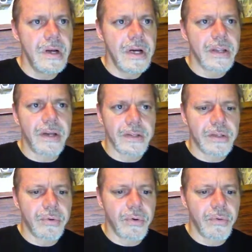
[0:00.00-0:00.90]
The next
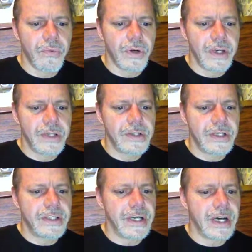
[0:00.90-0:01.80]
important one is the
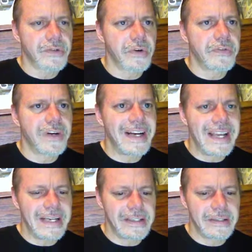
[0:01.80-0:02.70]
Teatro
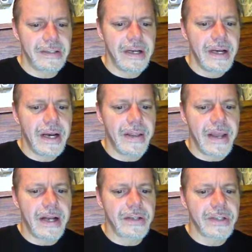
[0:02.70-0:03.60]
Farnese, and
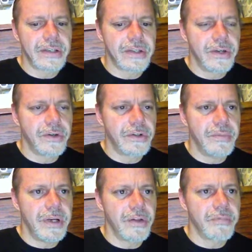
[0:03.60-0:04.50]
that is considered to
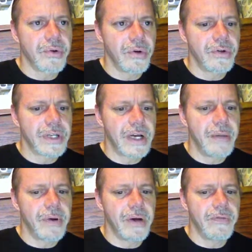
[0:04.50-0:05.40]
be the
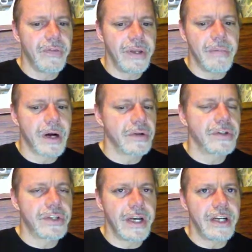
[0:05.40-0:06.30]
prototype of the modern
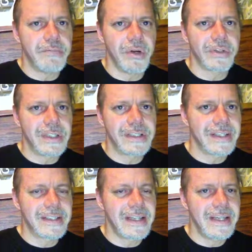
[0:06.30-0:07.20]
stage, built in
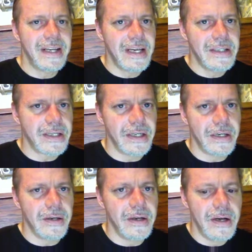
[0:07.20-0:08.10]

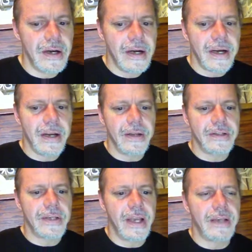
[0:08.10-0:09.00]
1618, and
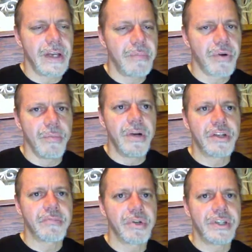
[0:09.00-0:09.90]
has a
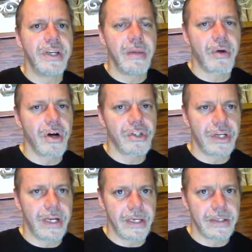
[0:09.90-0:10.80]
permanent proscenium arch in
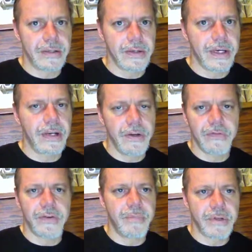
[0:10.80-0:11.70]
it. Again, you can
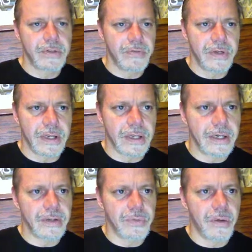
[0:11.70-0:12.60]
find pictures of it online
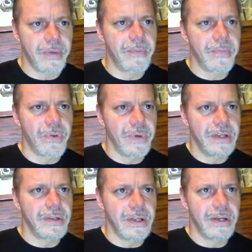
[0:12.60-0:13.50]
as well, but the
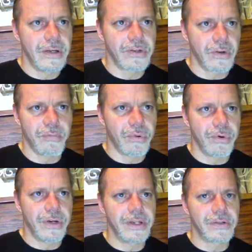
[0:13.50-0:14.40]
reason it is so
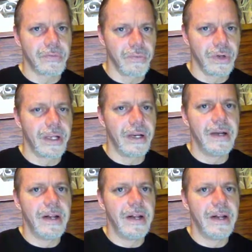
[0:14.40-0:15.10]
important is really